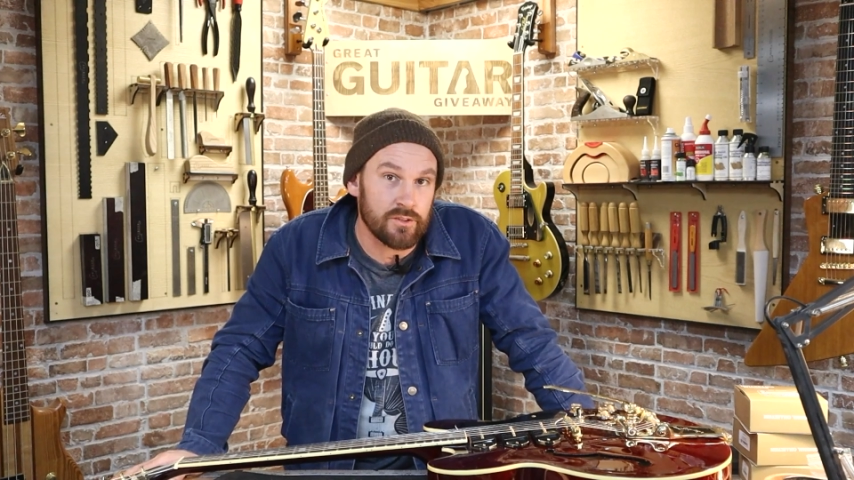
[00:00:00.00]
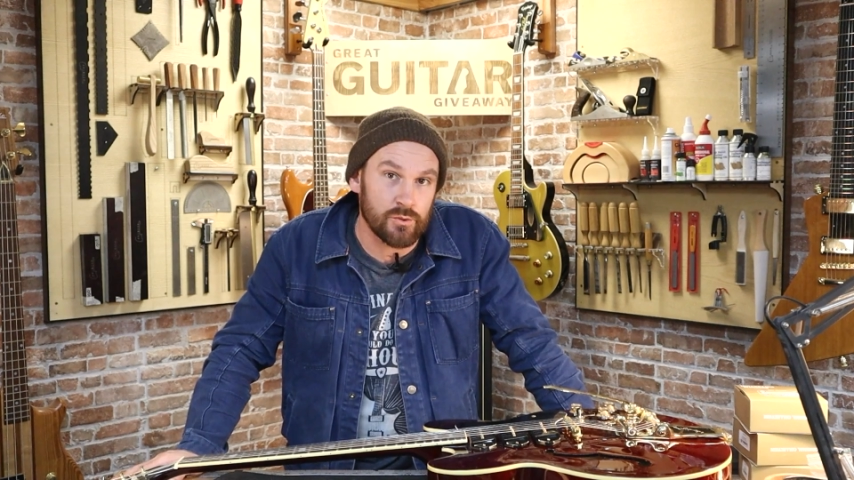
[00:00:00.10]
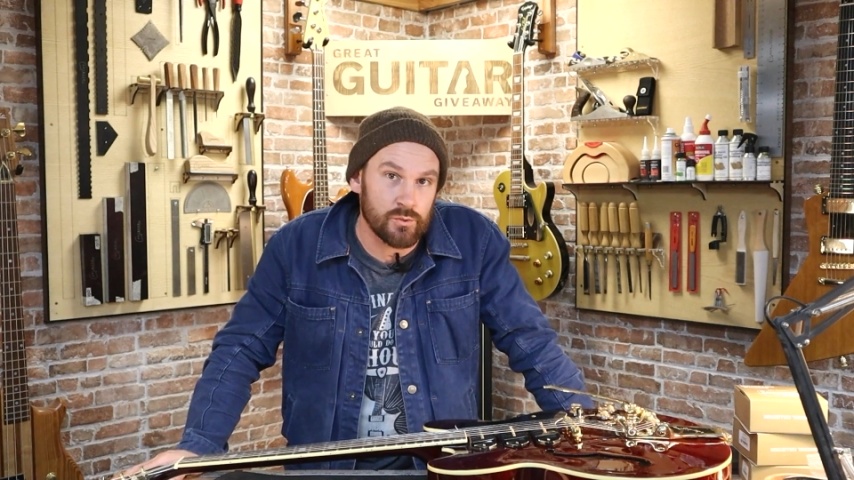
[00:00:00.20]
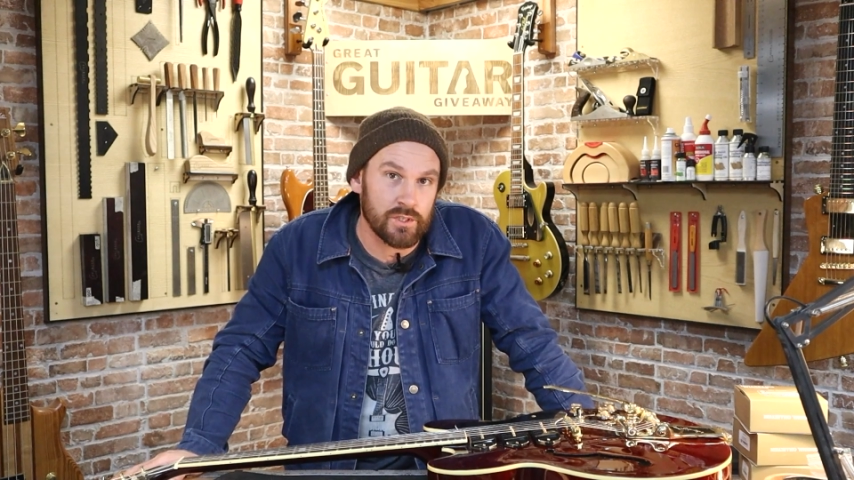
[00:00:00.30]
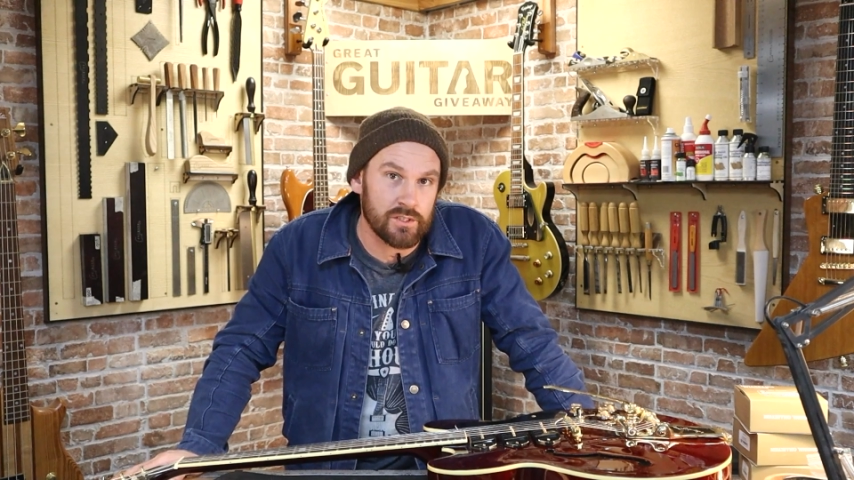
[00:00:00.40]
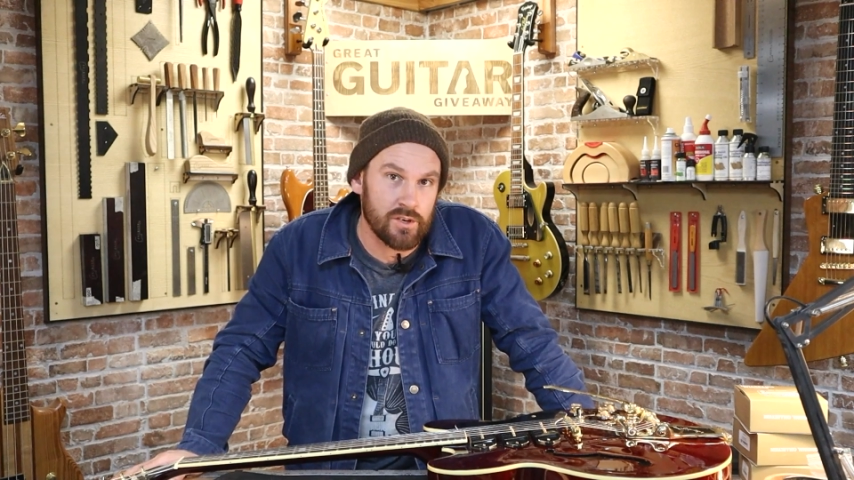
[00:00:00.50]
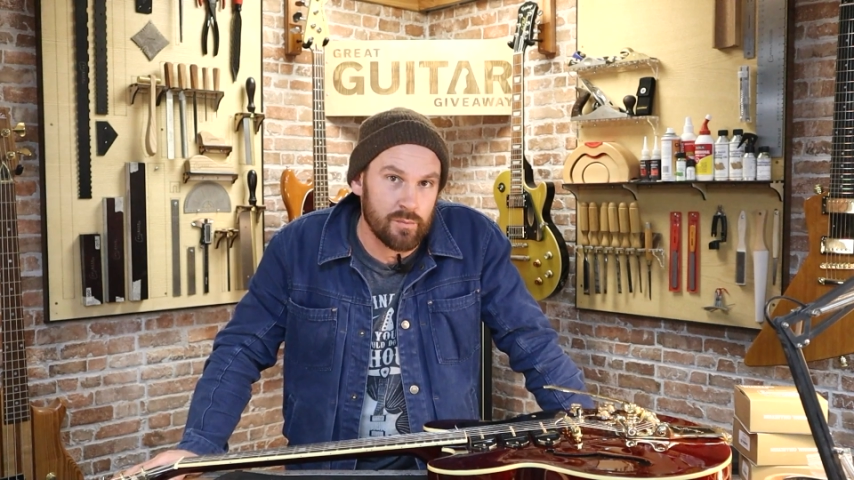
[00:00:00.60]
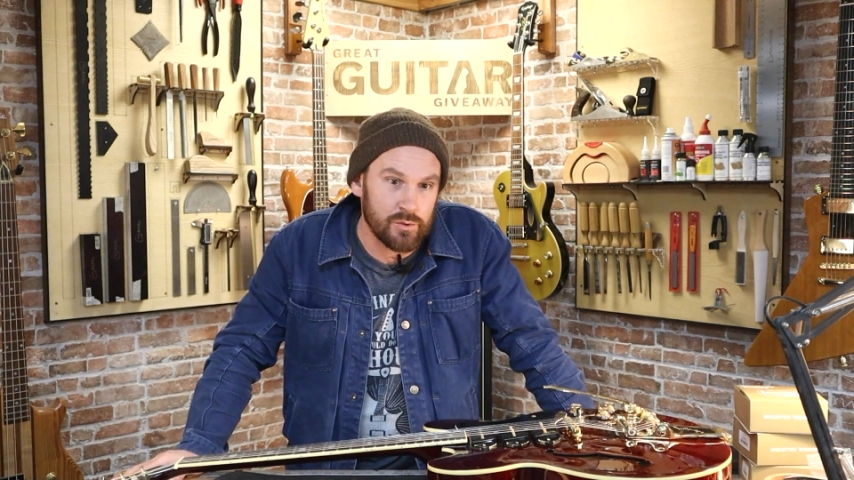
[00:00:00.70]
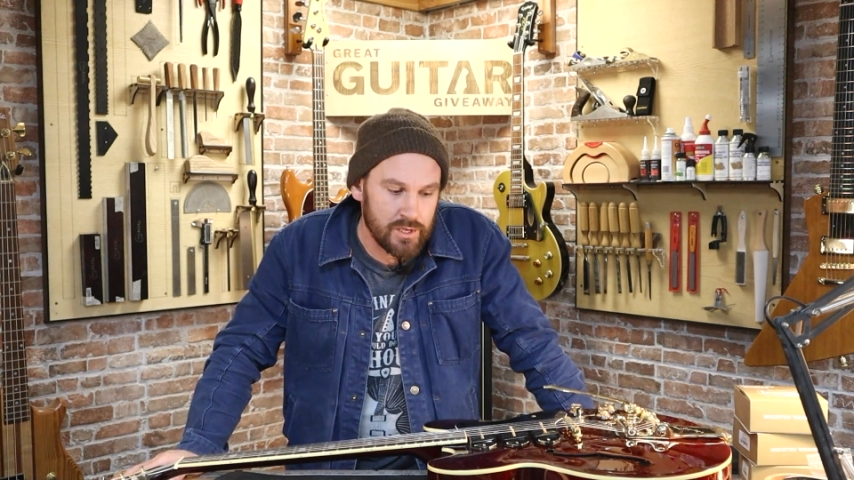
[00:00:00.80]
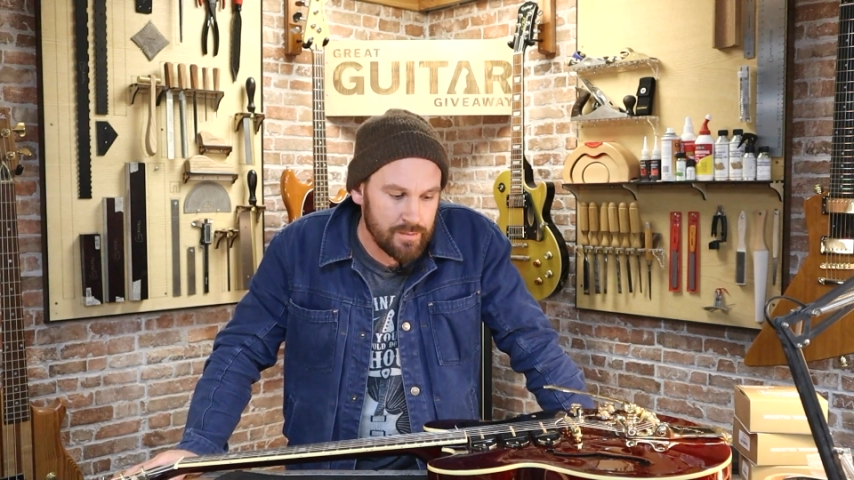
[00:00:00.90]
the Dorset Guitar
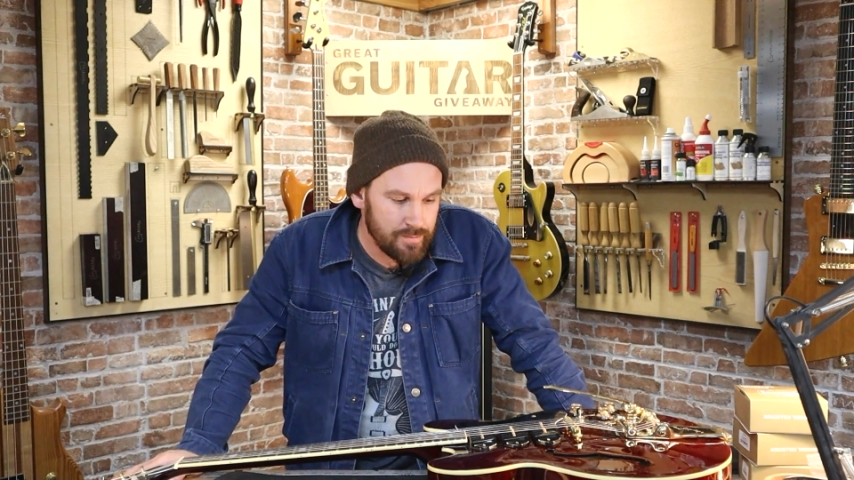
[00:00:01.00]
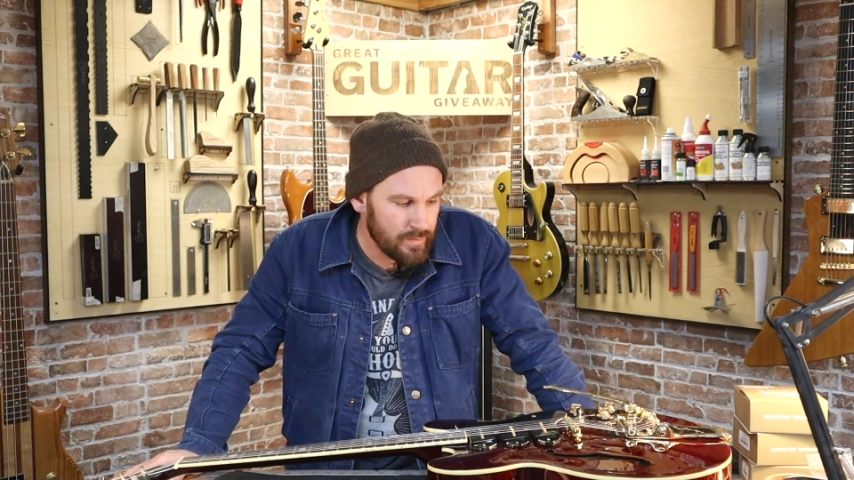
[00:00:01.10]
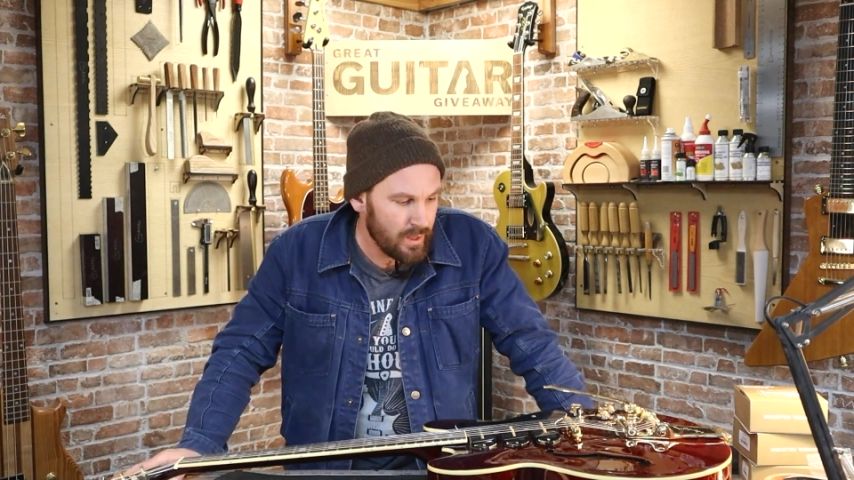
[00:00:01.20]
Museum.